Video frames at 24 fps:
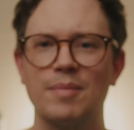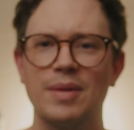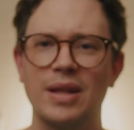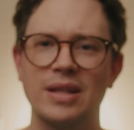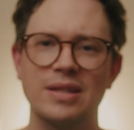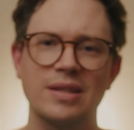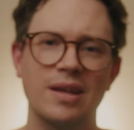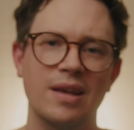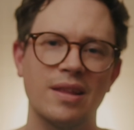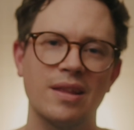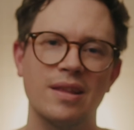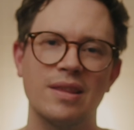
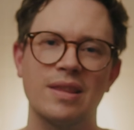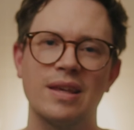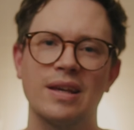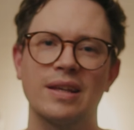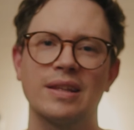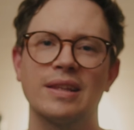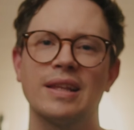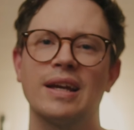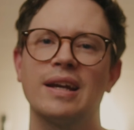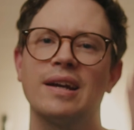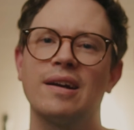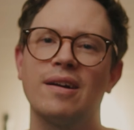That's the other
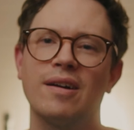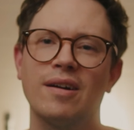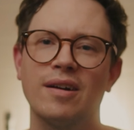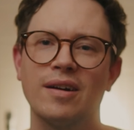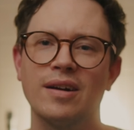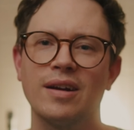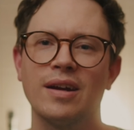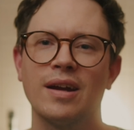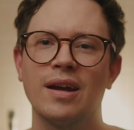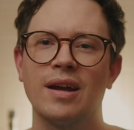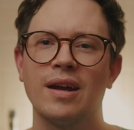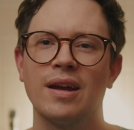thing. They
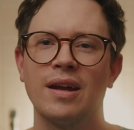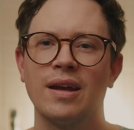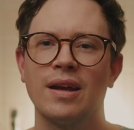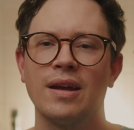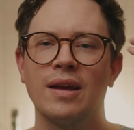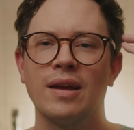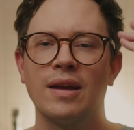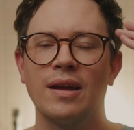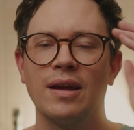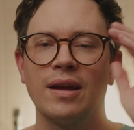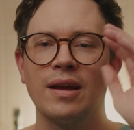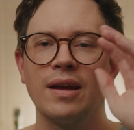are
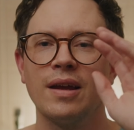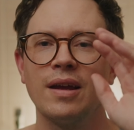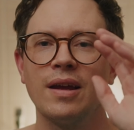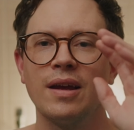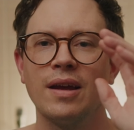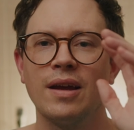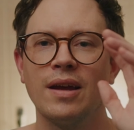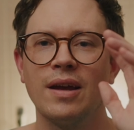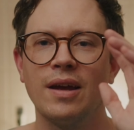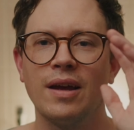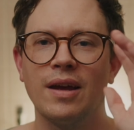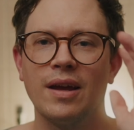
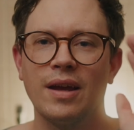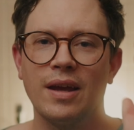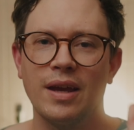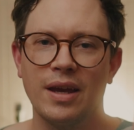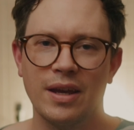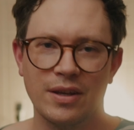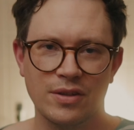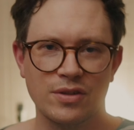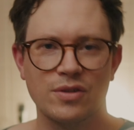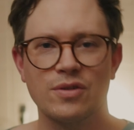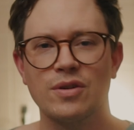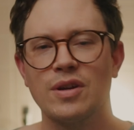
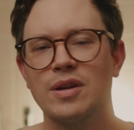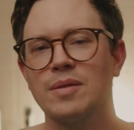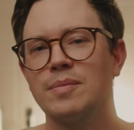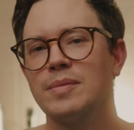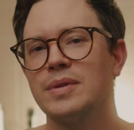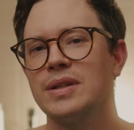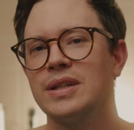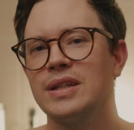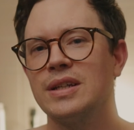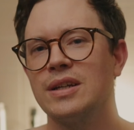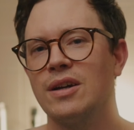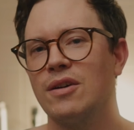
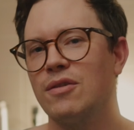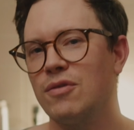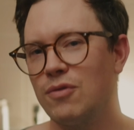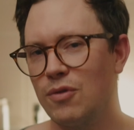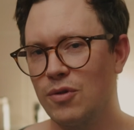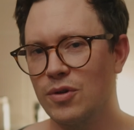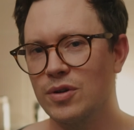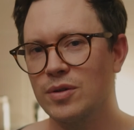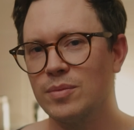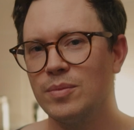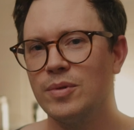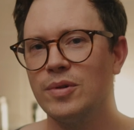extremely
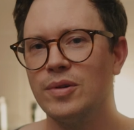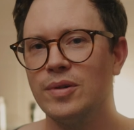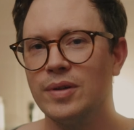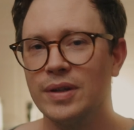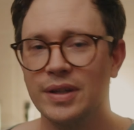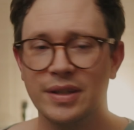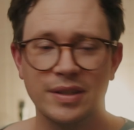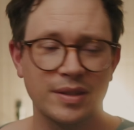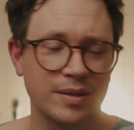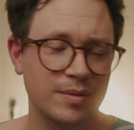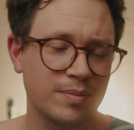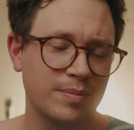affordable,
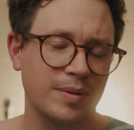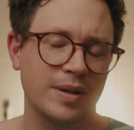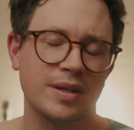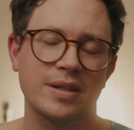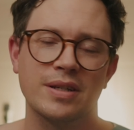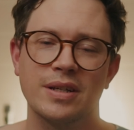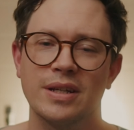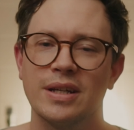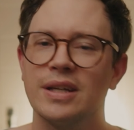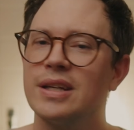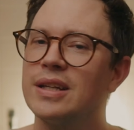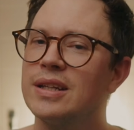
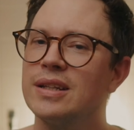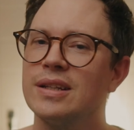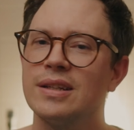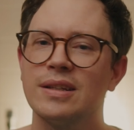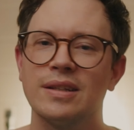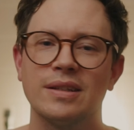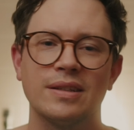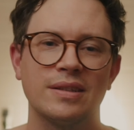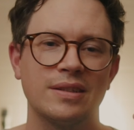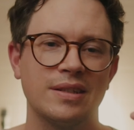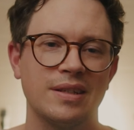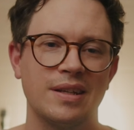especially
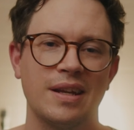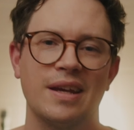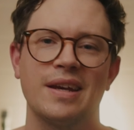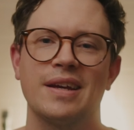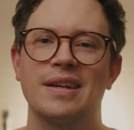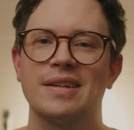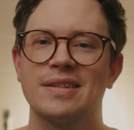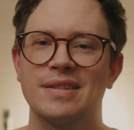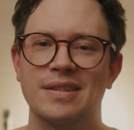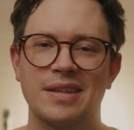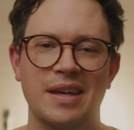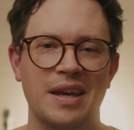in
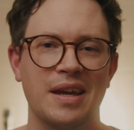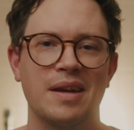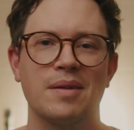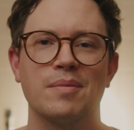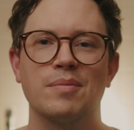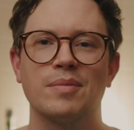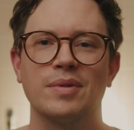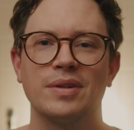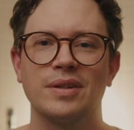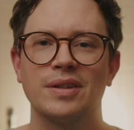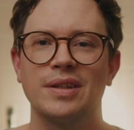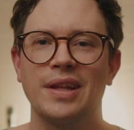today's
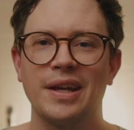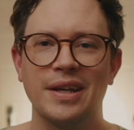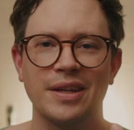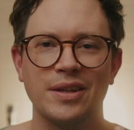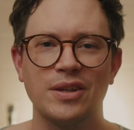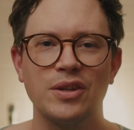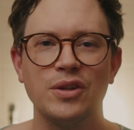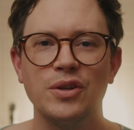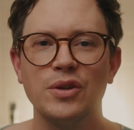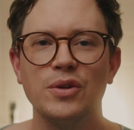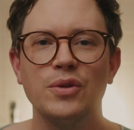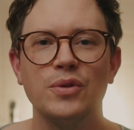camera,
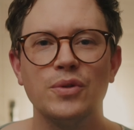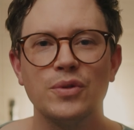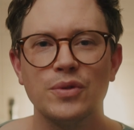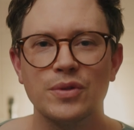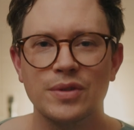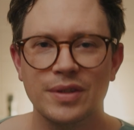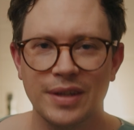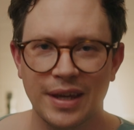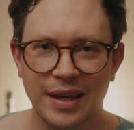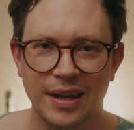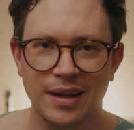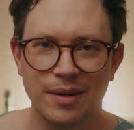like
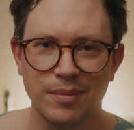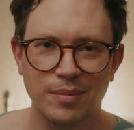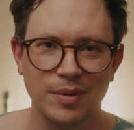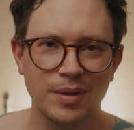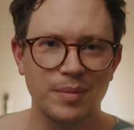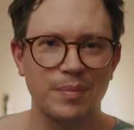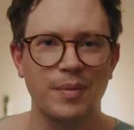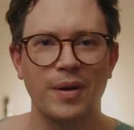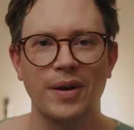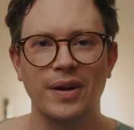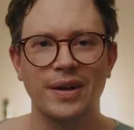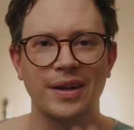used
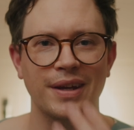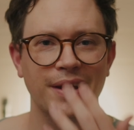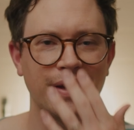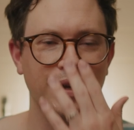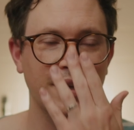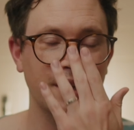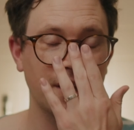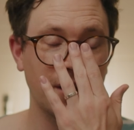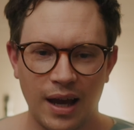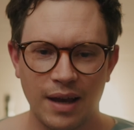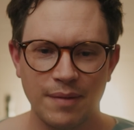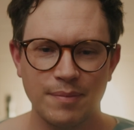camera
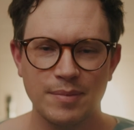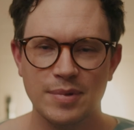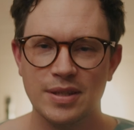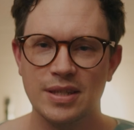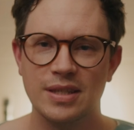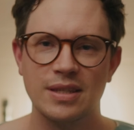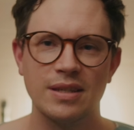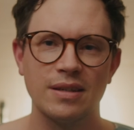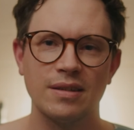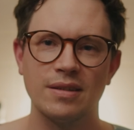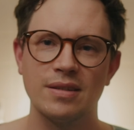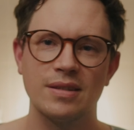market. I'm
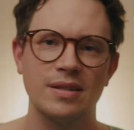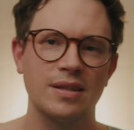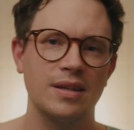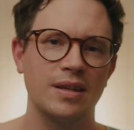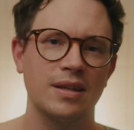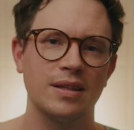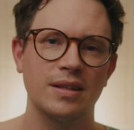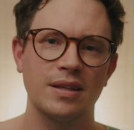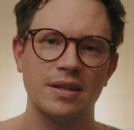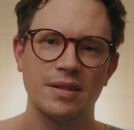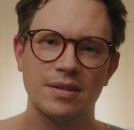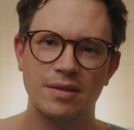still
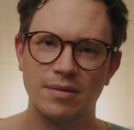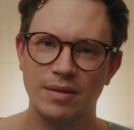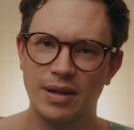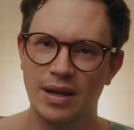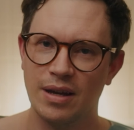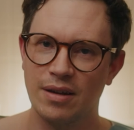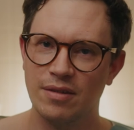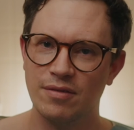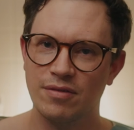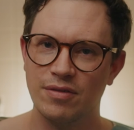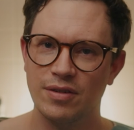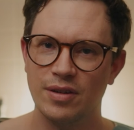seeing these
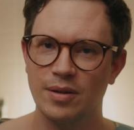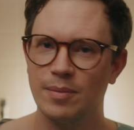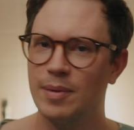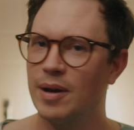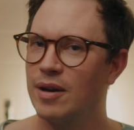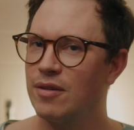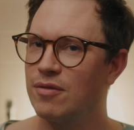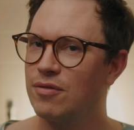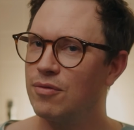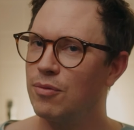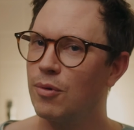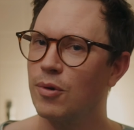around for
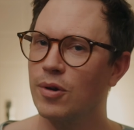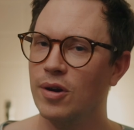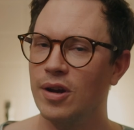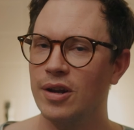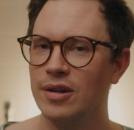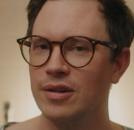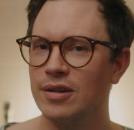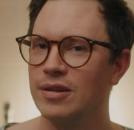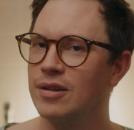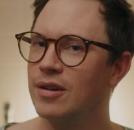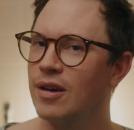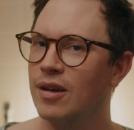about
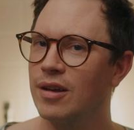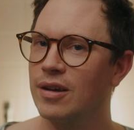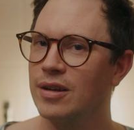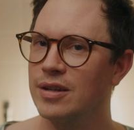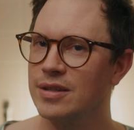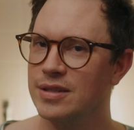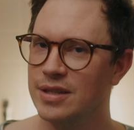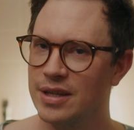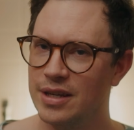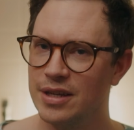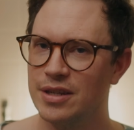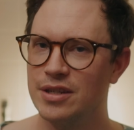
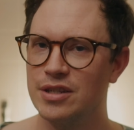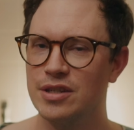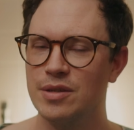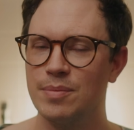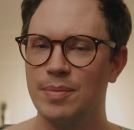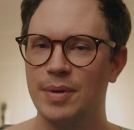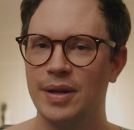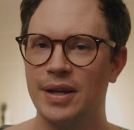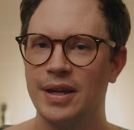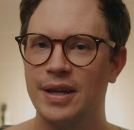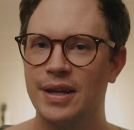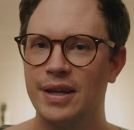$400 in
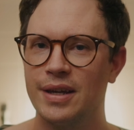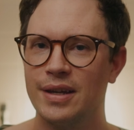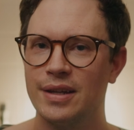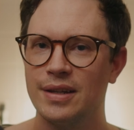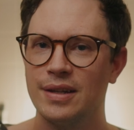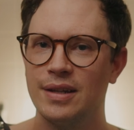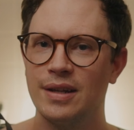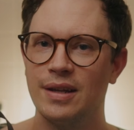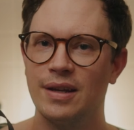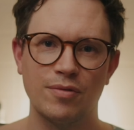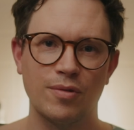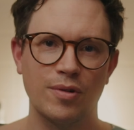
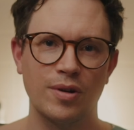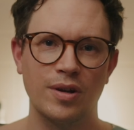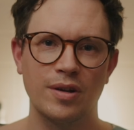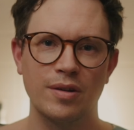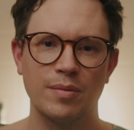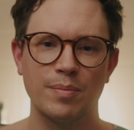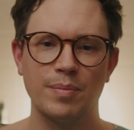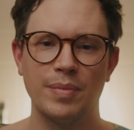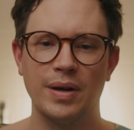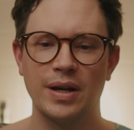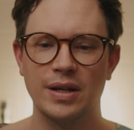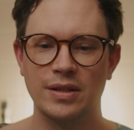Japan.
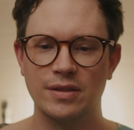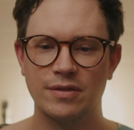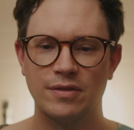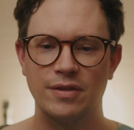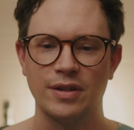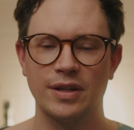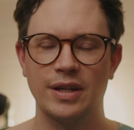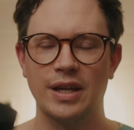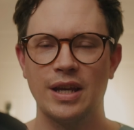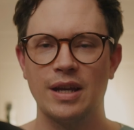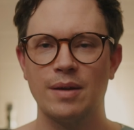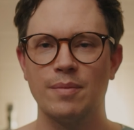400 bucks
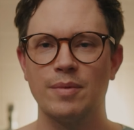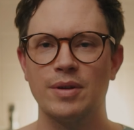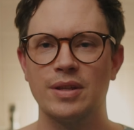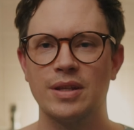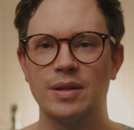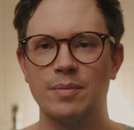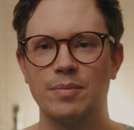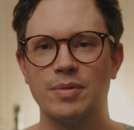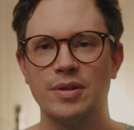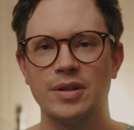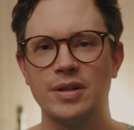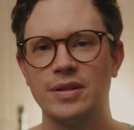for a camera
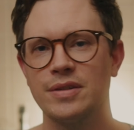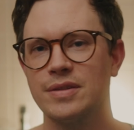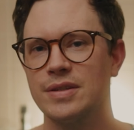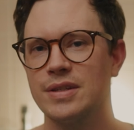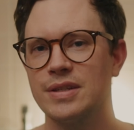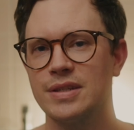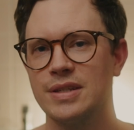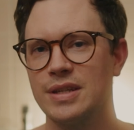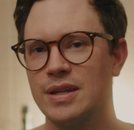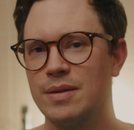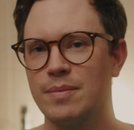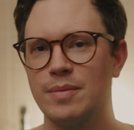that
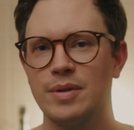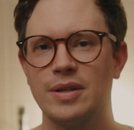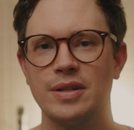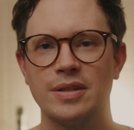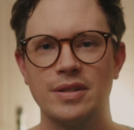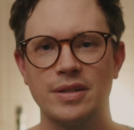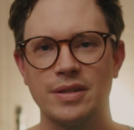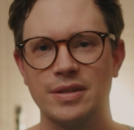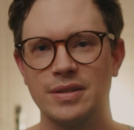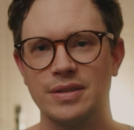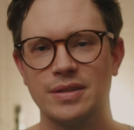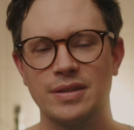produces
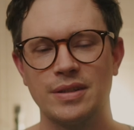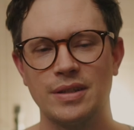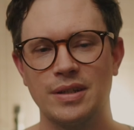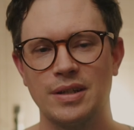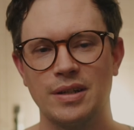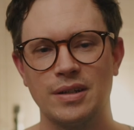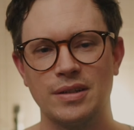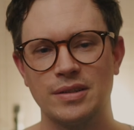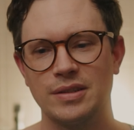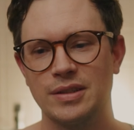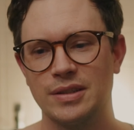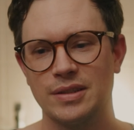images that
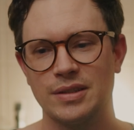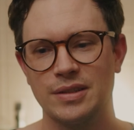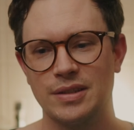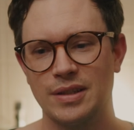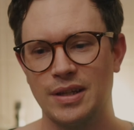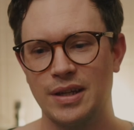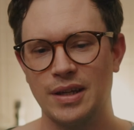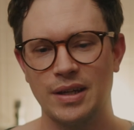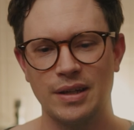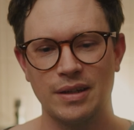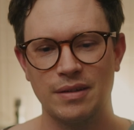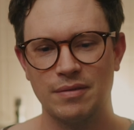are just
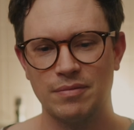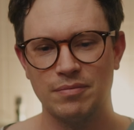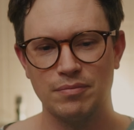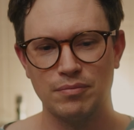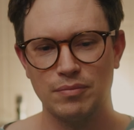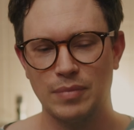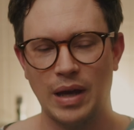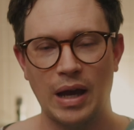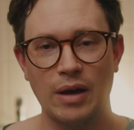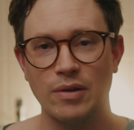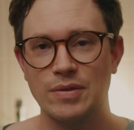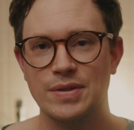like
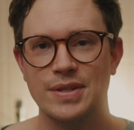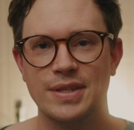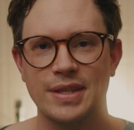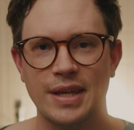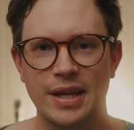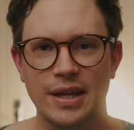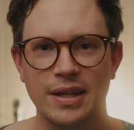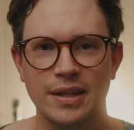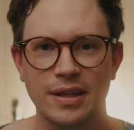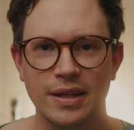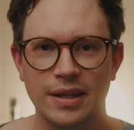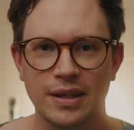
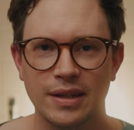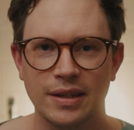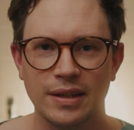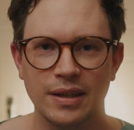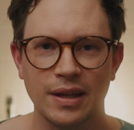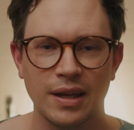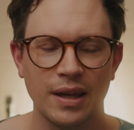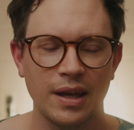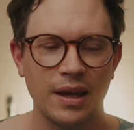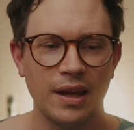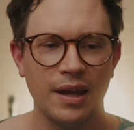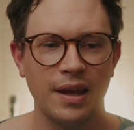outstanding.
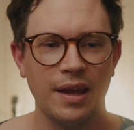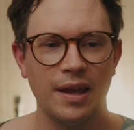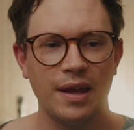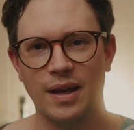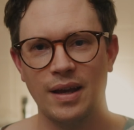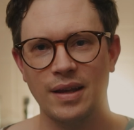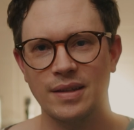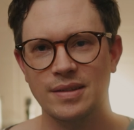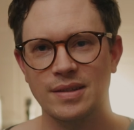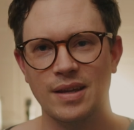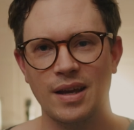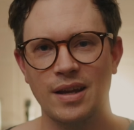
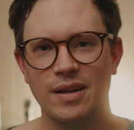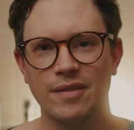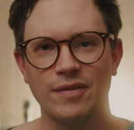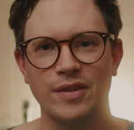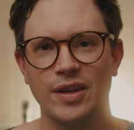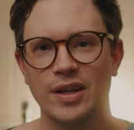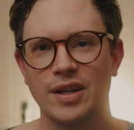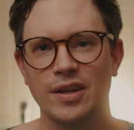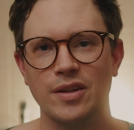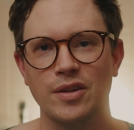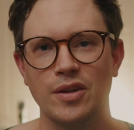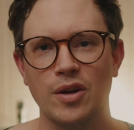It's kind of
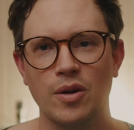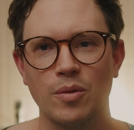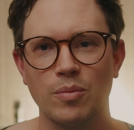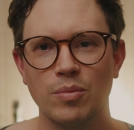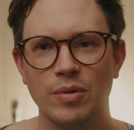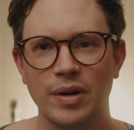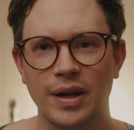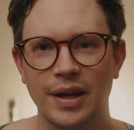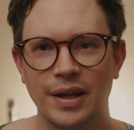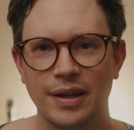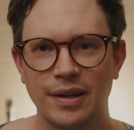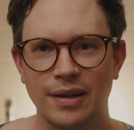like a
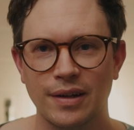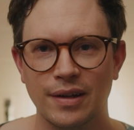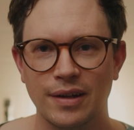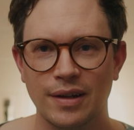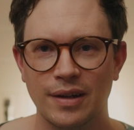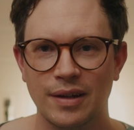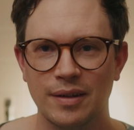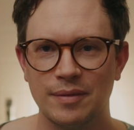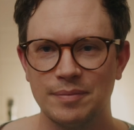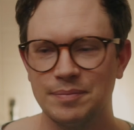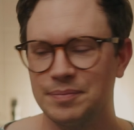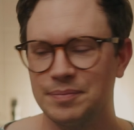no-brainer.